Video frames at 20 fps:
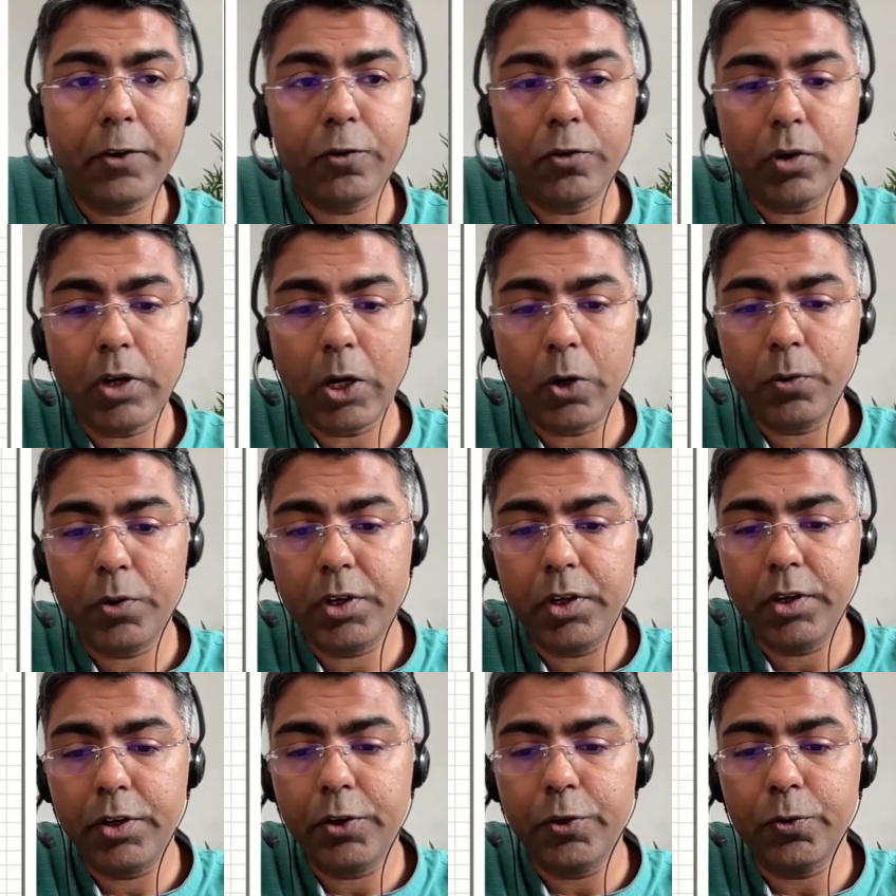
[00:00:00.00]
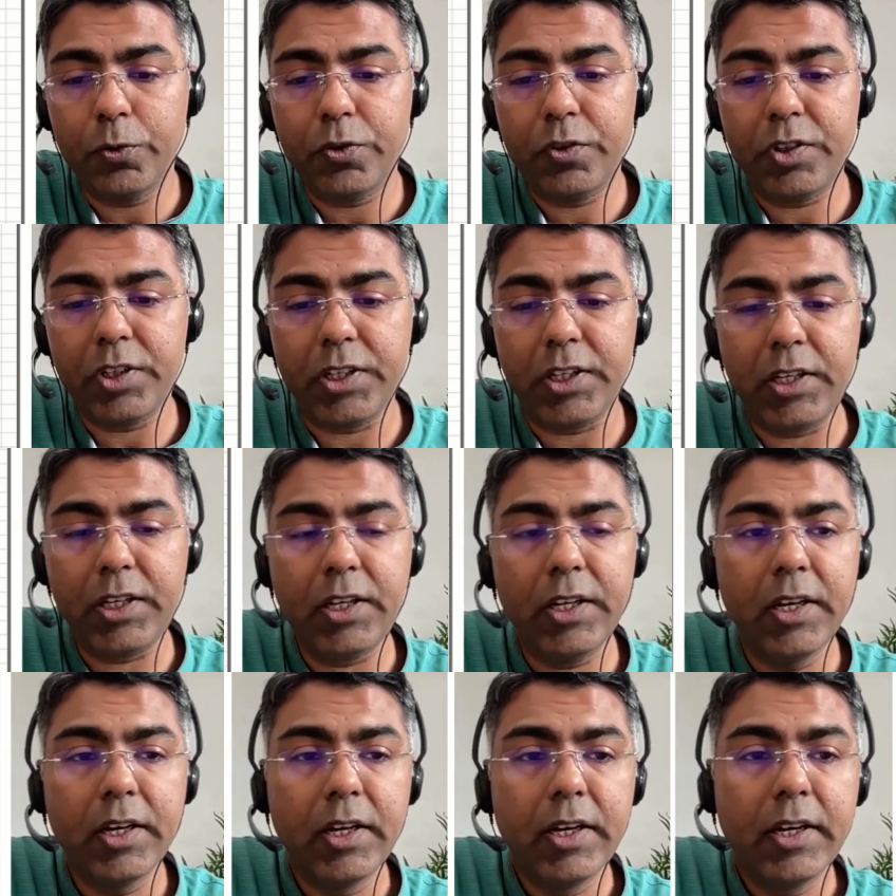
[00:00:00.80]
So now here you
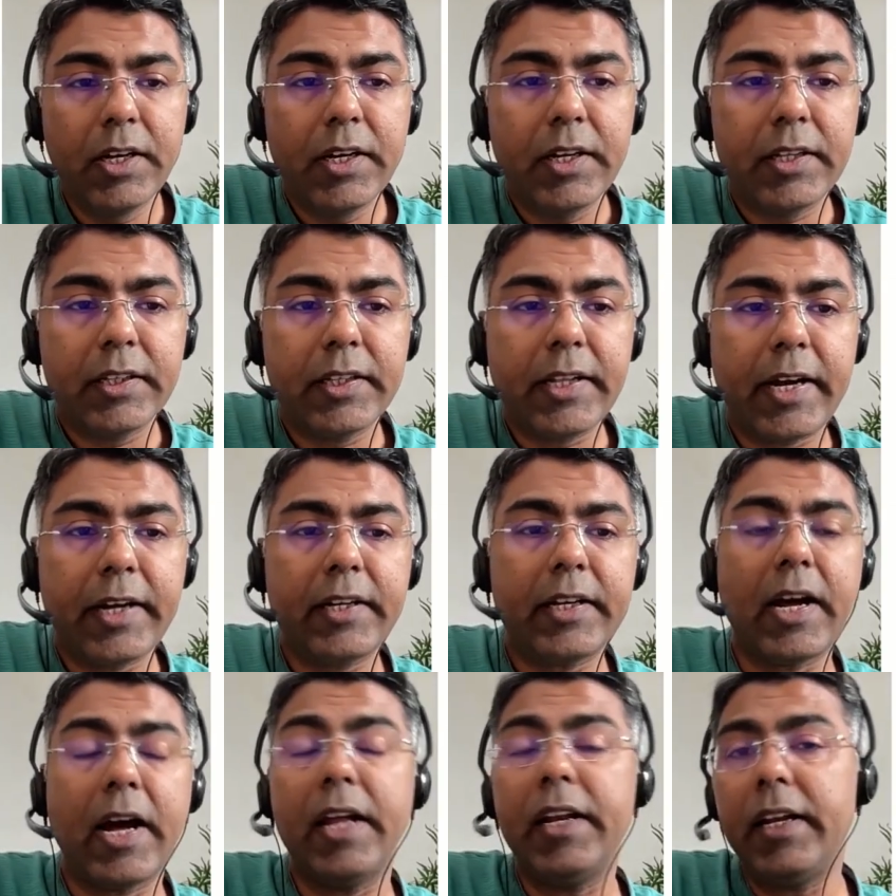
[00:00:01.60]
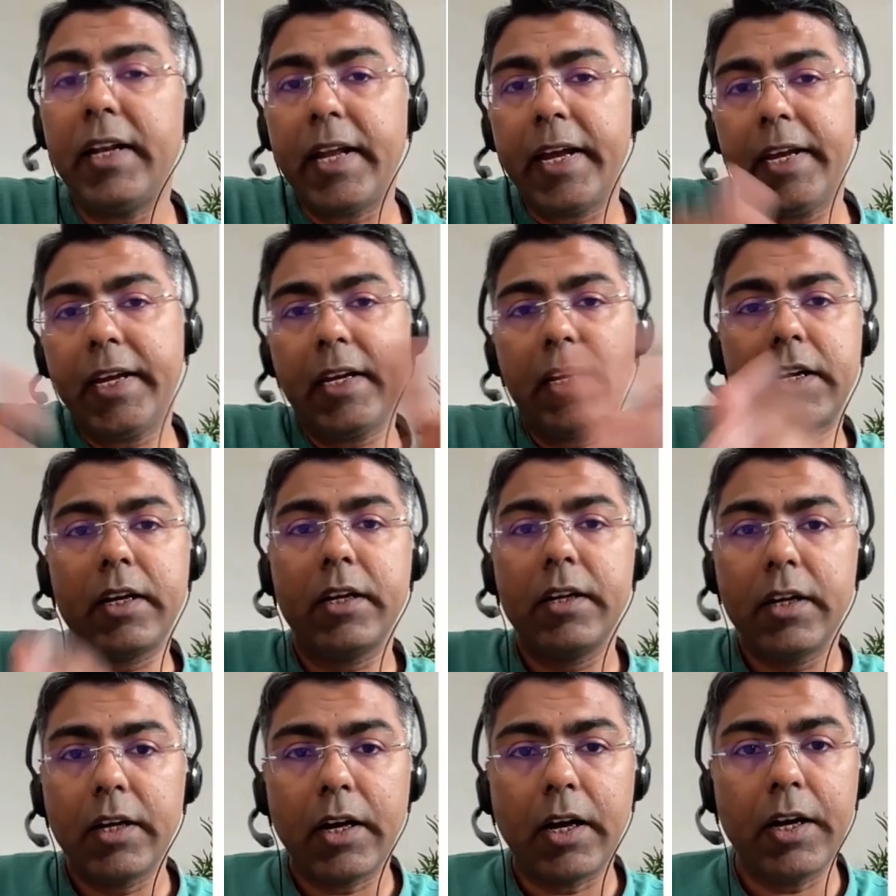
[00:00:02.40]
see that unlike
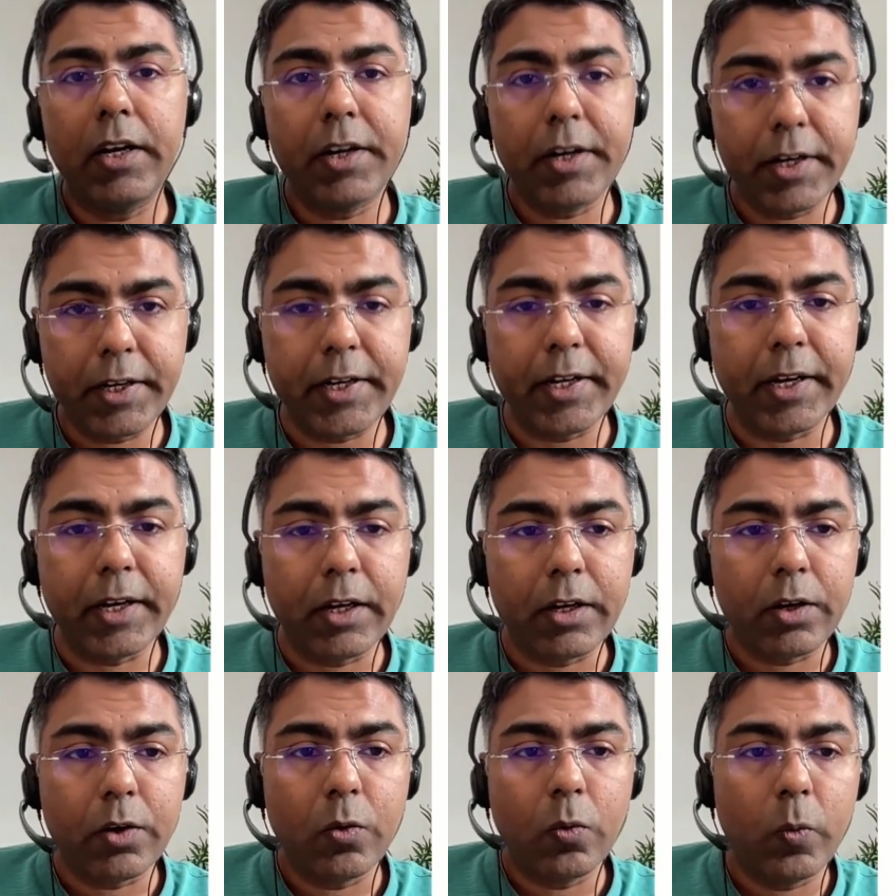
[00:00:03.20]
Ultratech,